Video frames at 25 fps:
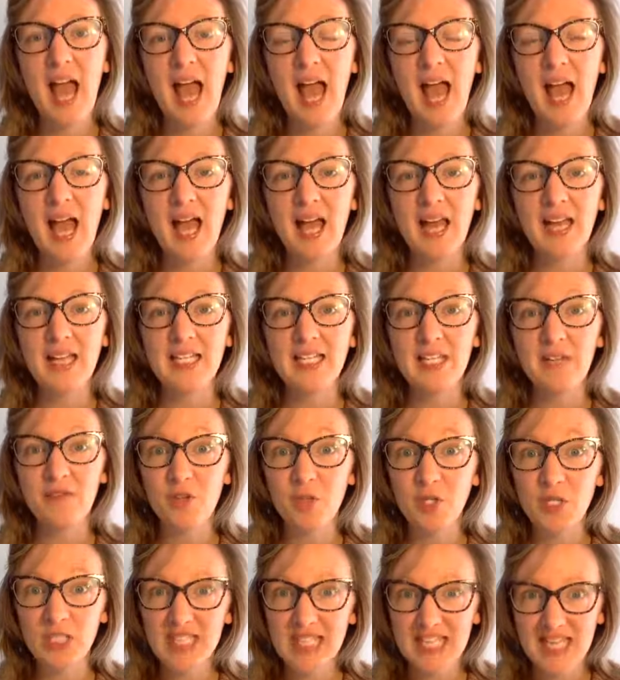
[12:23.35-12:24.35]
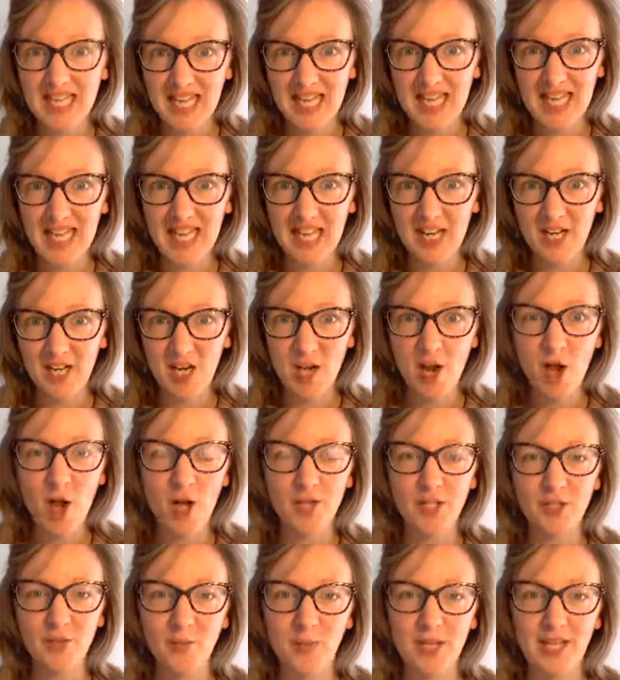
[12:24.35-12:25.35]
And if you didn't hear
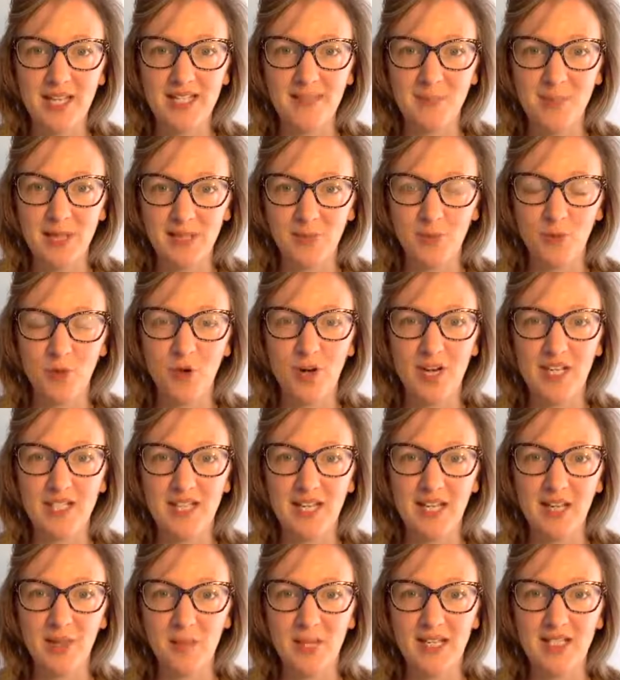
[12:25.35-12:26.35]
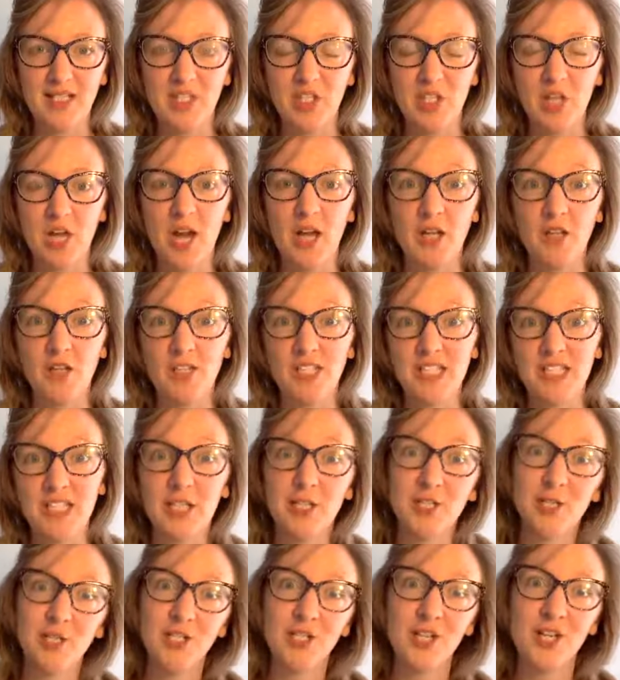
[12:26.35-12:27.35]
last week's mesmerizing messaging, I'd
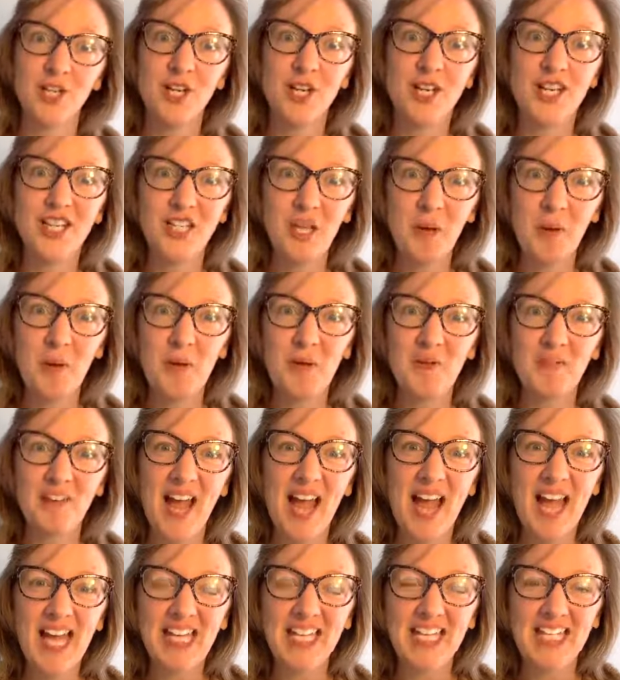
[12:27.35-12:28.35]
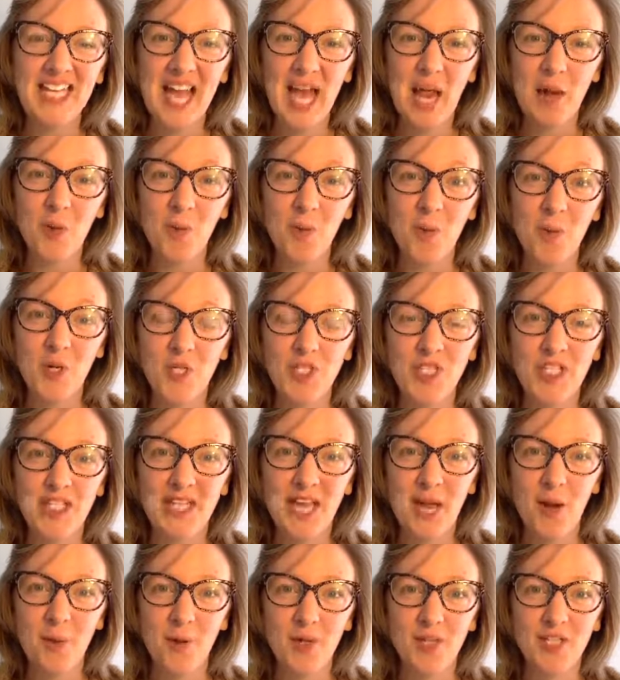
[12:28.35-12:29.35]
suggest going back and
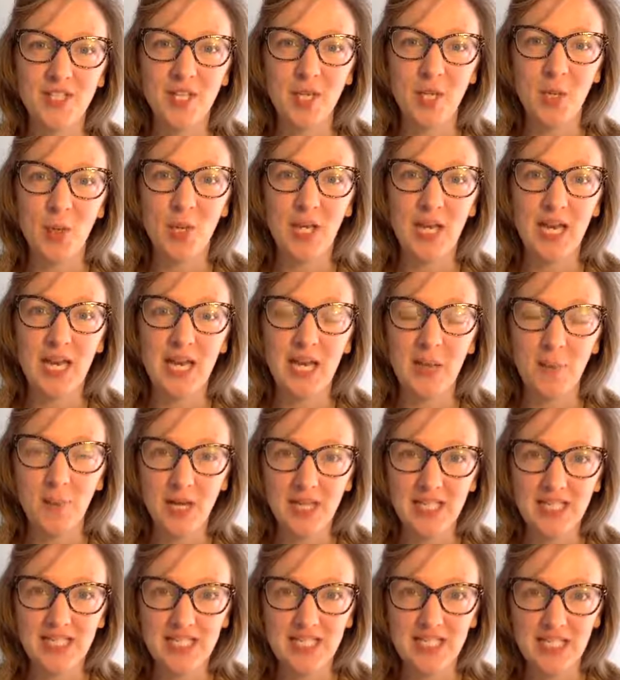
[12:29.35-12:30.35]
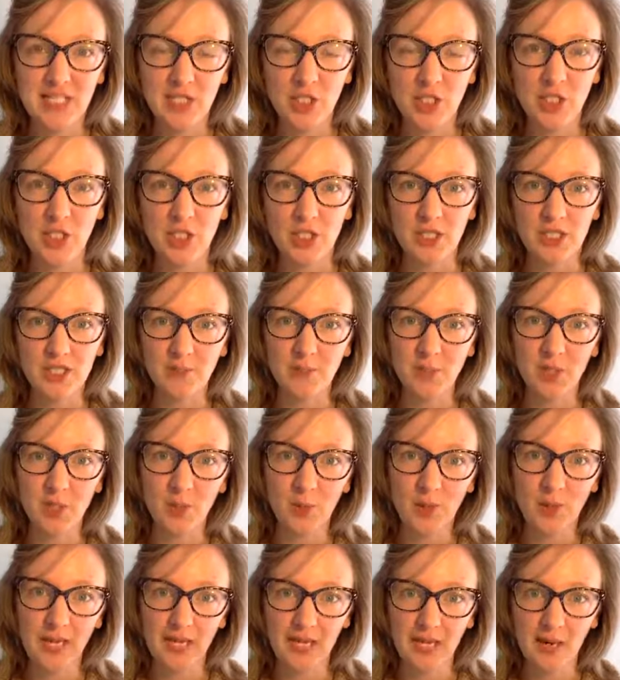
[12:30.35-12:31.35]
watching that one so you can hear my distinctions
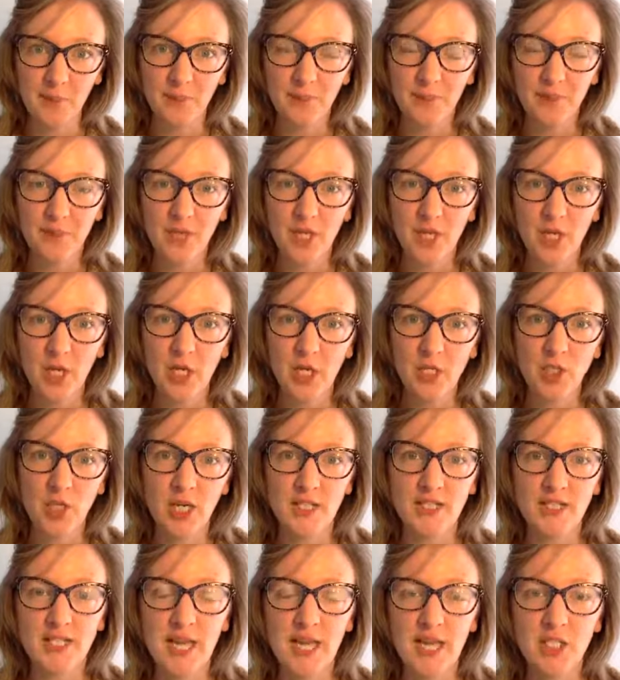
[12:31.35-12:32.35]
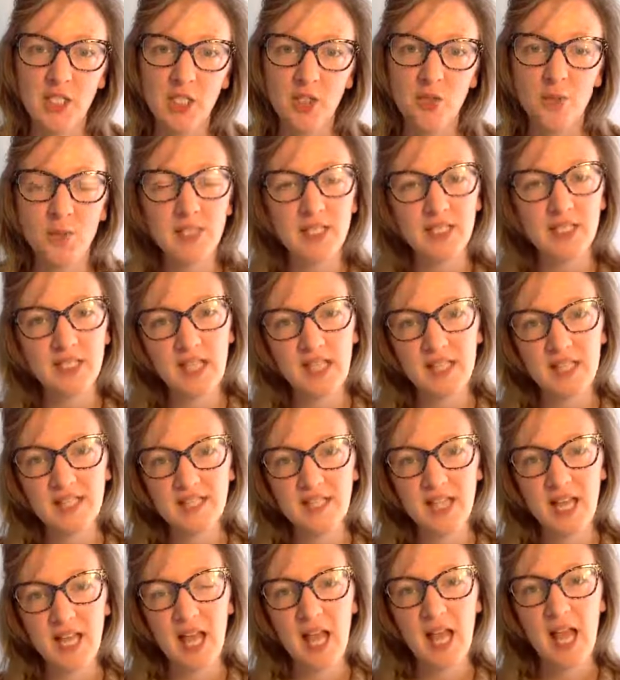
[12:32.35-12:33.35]
between a transactional
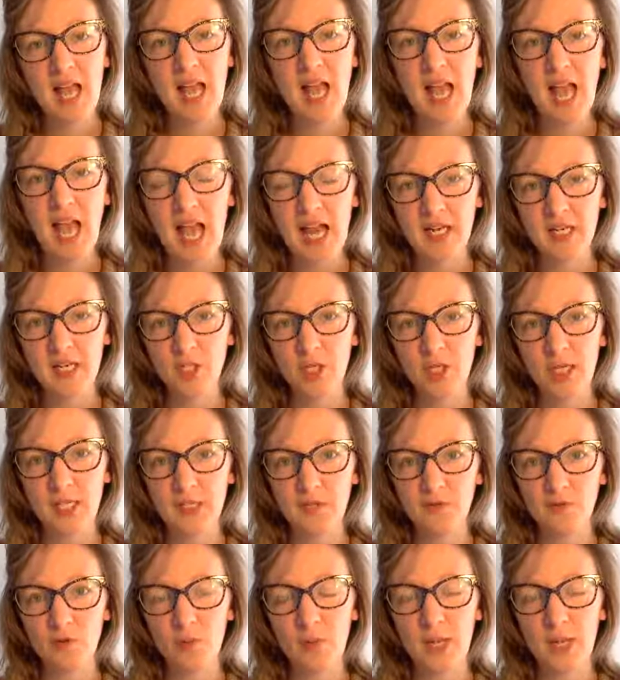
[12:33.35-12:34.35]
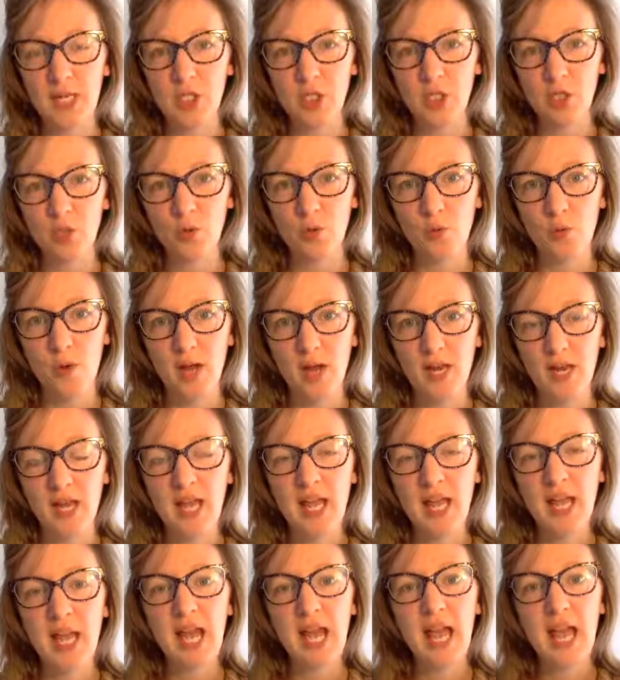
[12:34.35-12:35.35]
business and a transformational one.
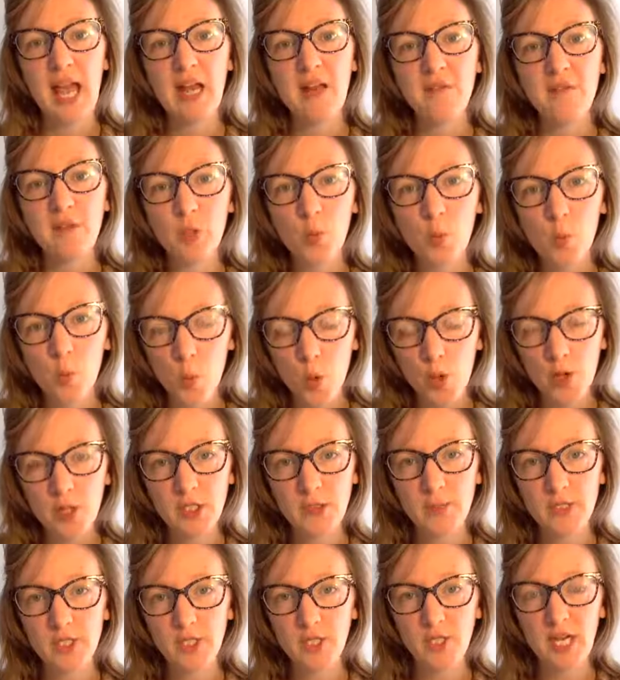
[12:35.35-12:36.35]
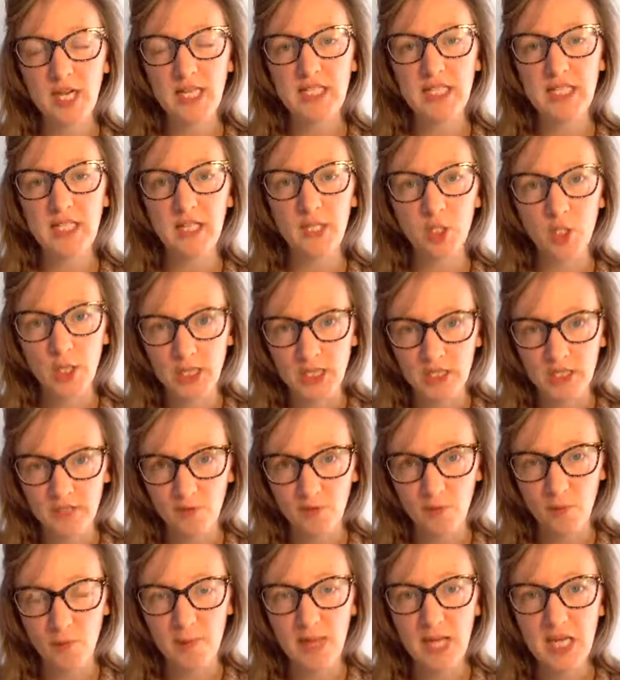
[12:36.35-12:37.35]
And if you want to be creating a
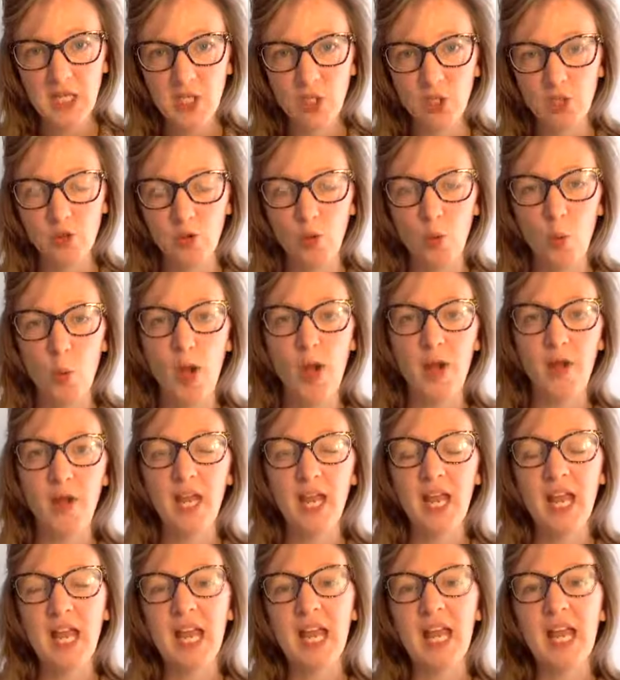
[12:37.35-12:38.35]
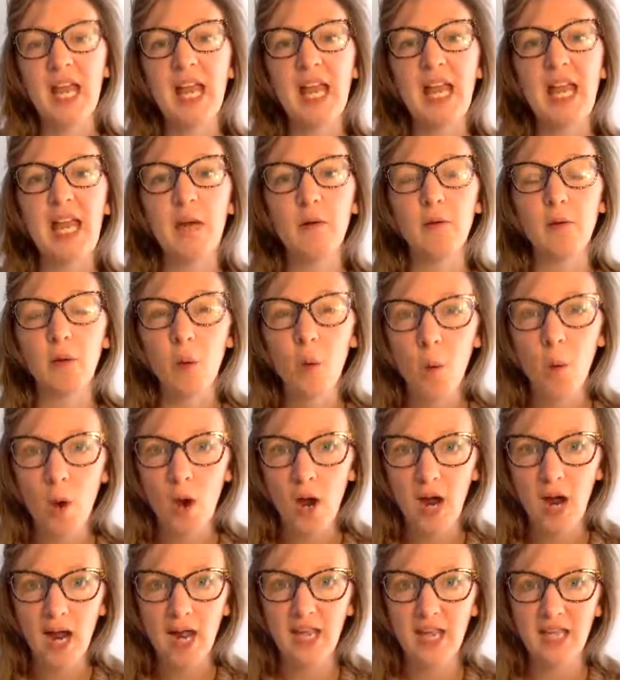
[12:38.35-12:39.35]
transformational one, it
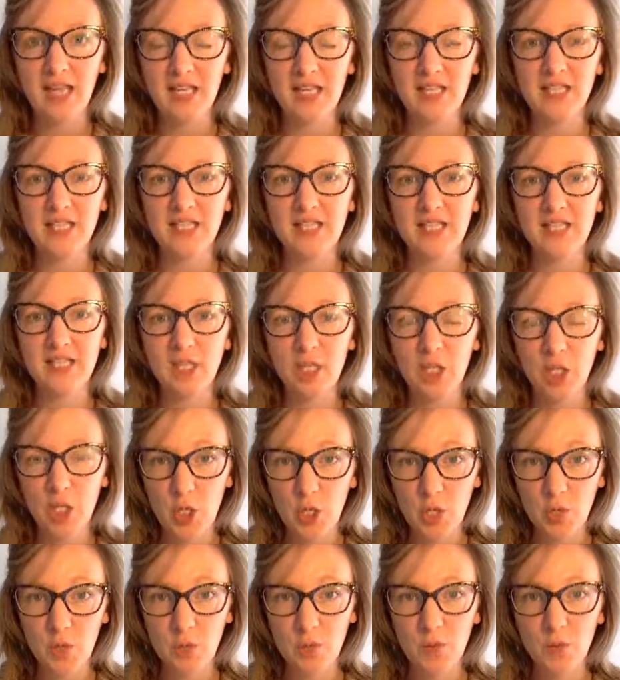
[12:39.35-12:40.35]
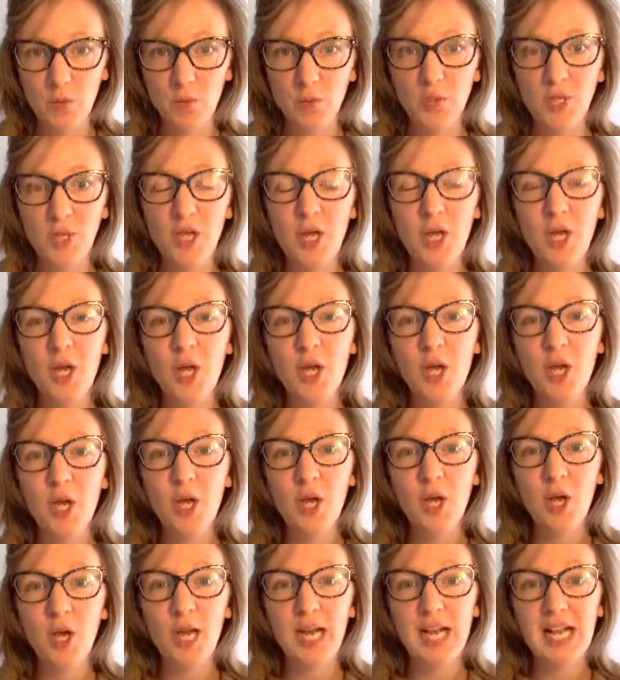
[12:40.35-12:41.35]
requires you
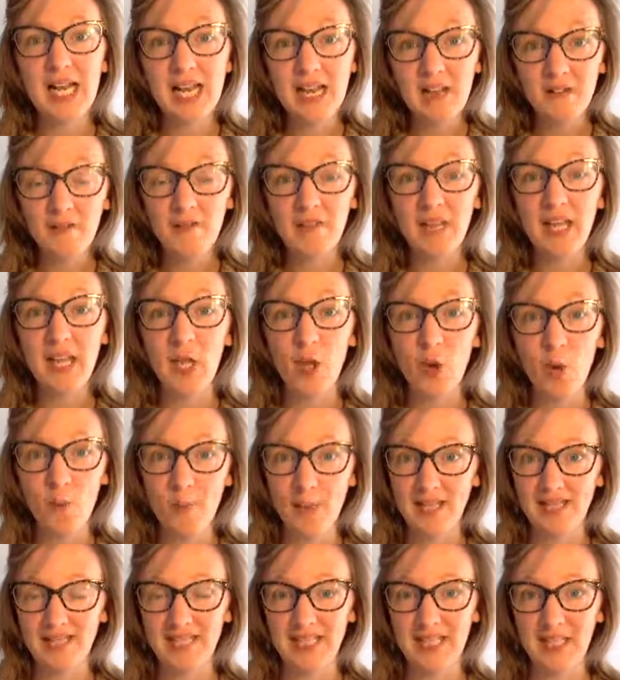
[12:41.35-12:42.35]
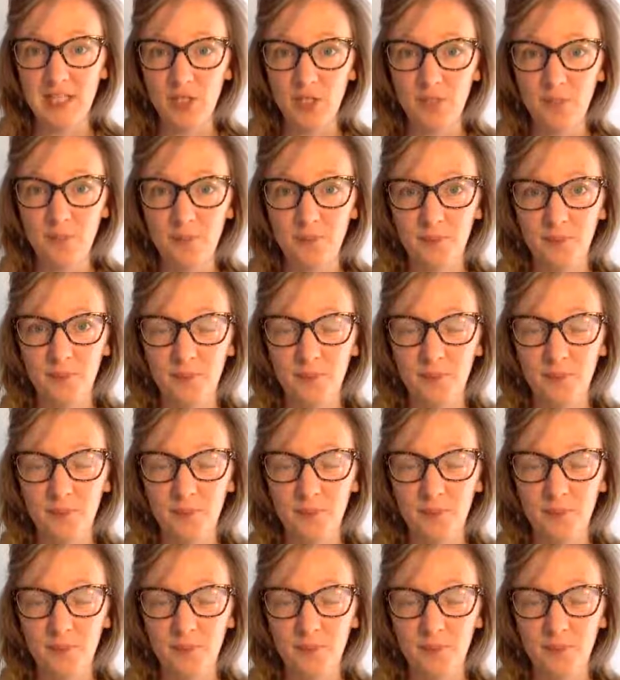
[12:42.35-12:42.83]
living your message